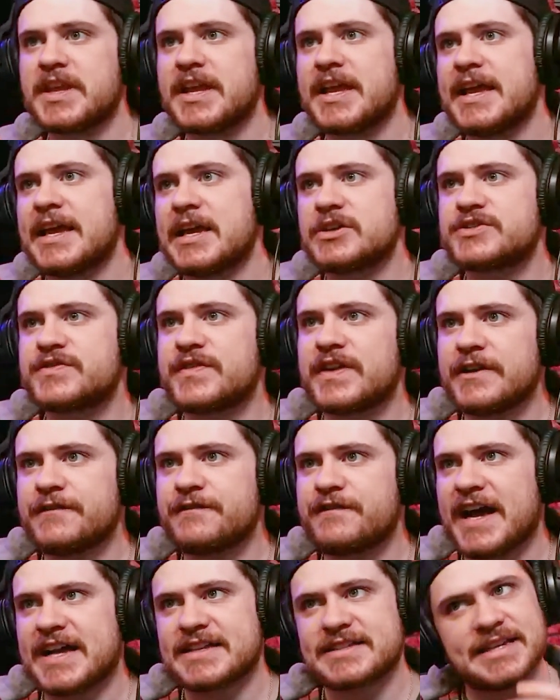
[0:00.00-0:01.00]
It was very
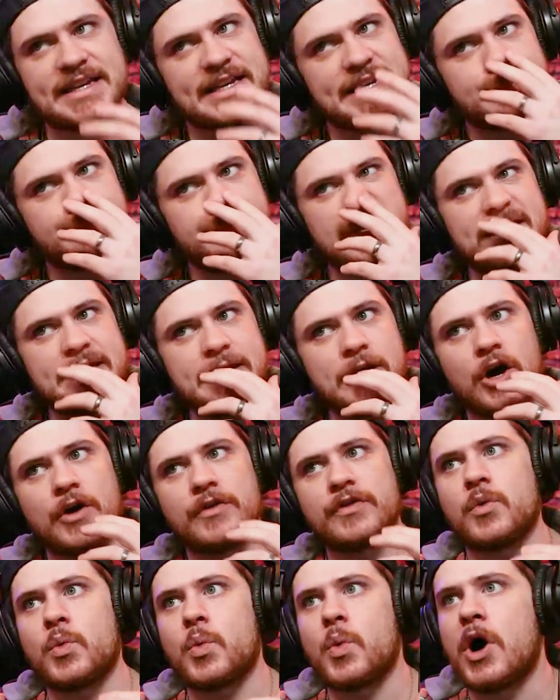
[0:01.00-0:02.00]
fascinating to me on
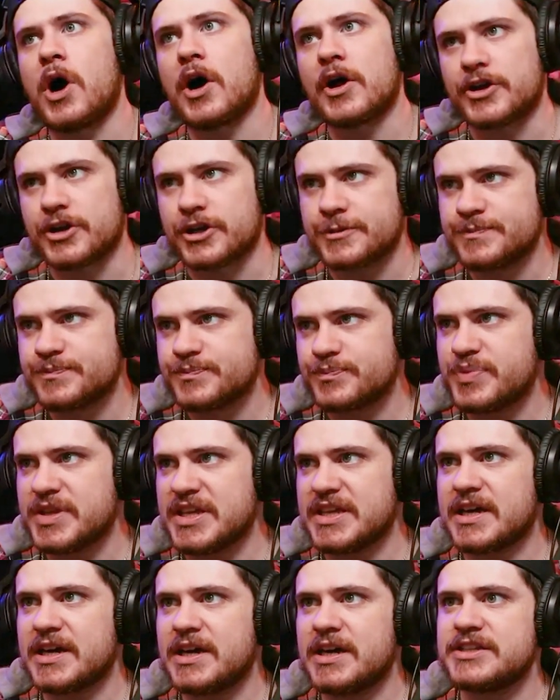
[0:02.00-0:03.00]
the water
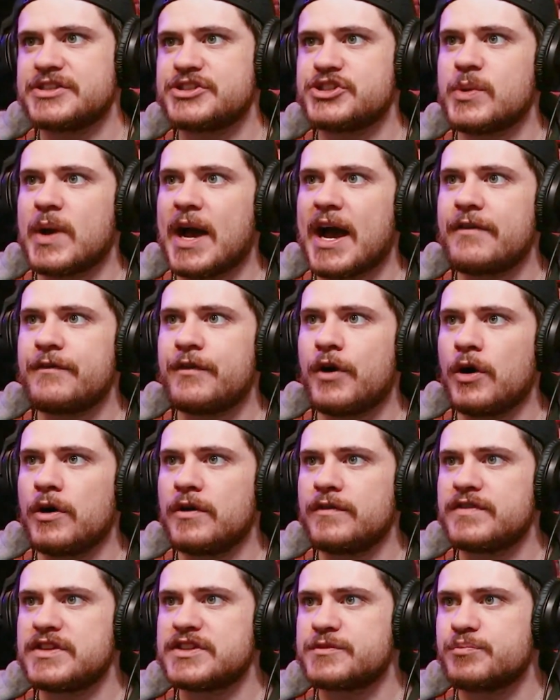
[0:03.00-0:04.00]
because you have all of
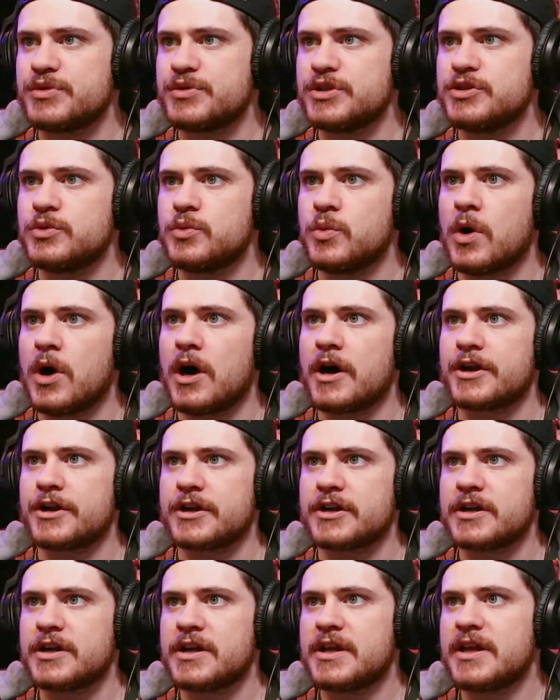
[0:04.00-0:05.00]
this blue
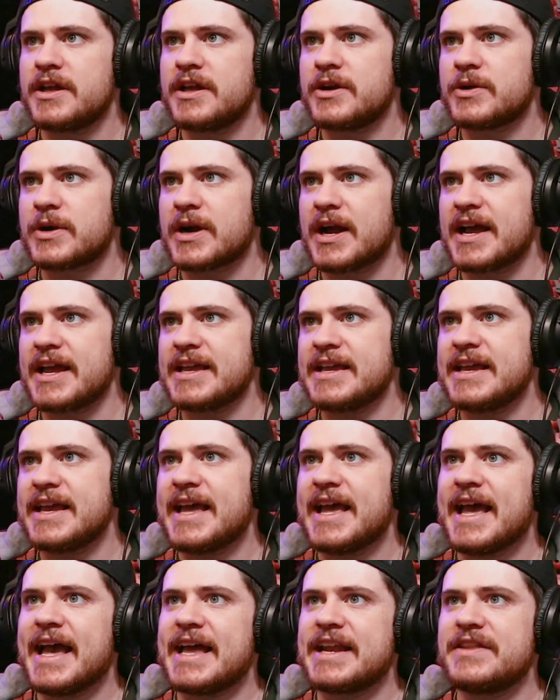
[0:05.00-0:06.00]
water, right?
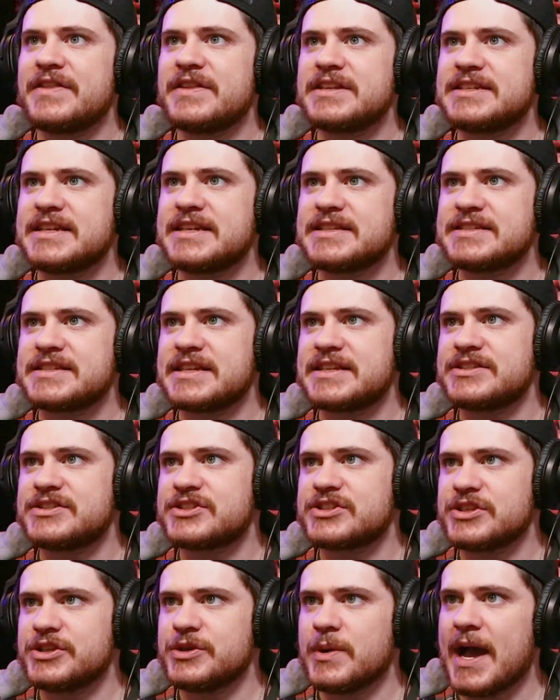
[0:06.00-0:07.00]
And in the distance,
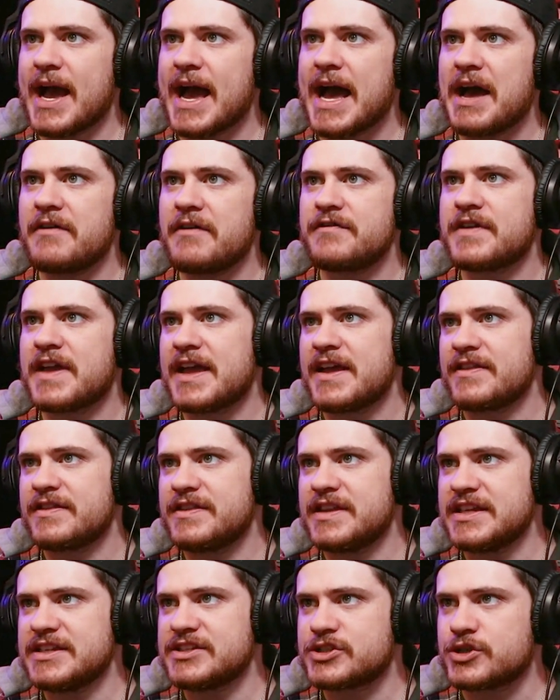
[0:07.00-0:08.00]
you have
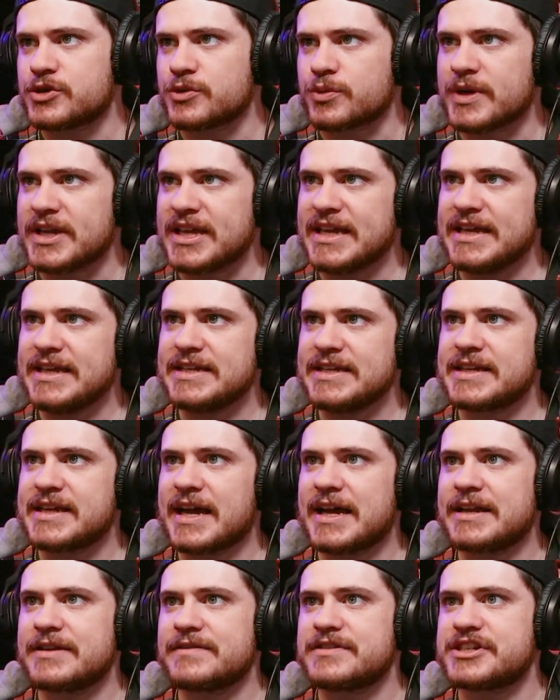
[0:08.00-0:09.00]
these green
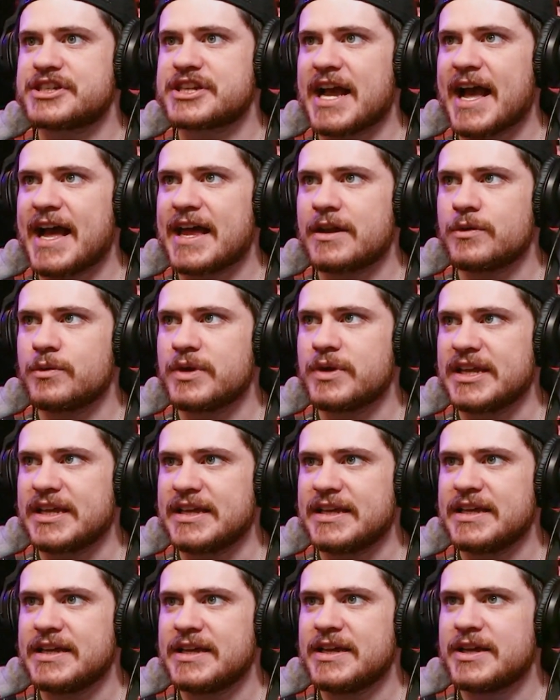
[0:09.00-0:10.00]
kind of shadowy
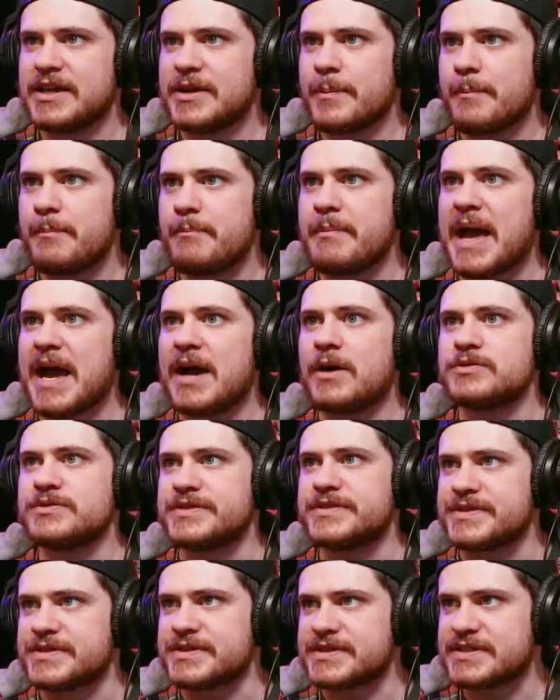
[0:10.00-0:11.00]

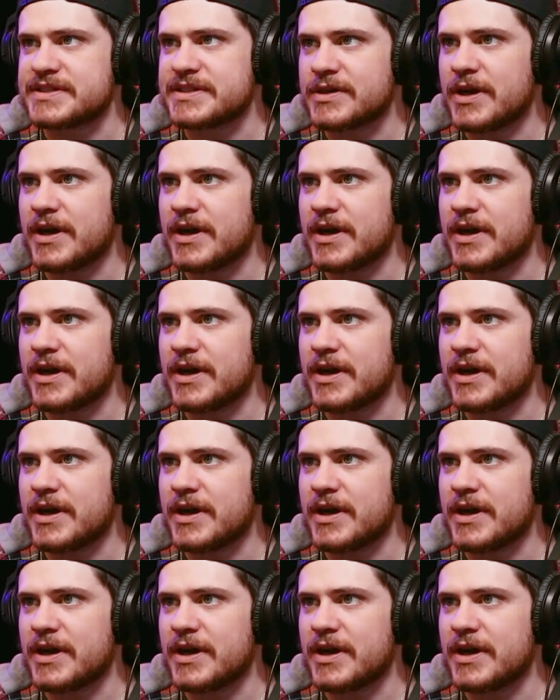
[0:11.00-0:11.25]
mountains,